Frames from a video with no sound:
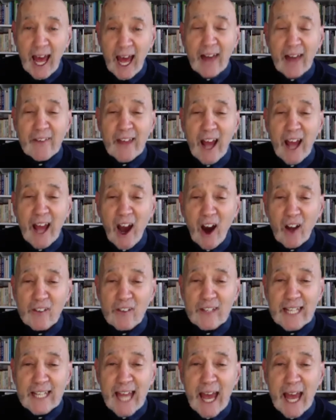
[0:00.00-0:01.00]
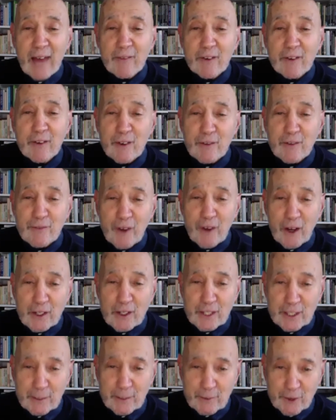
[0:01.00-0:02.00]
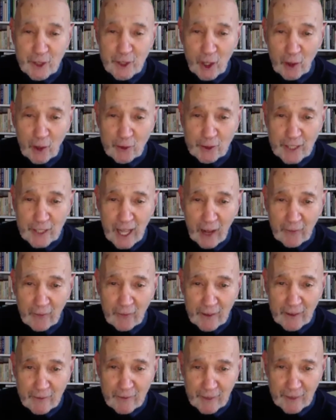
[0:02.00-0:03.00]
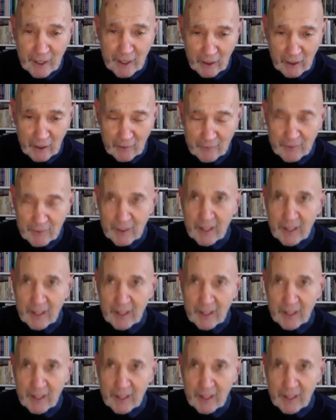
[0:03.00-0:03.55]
And they hardly ever refer to themselves and how they feel.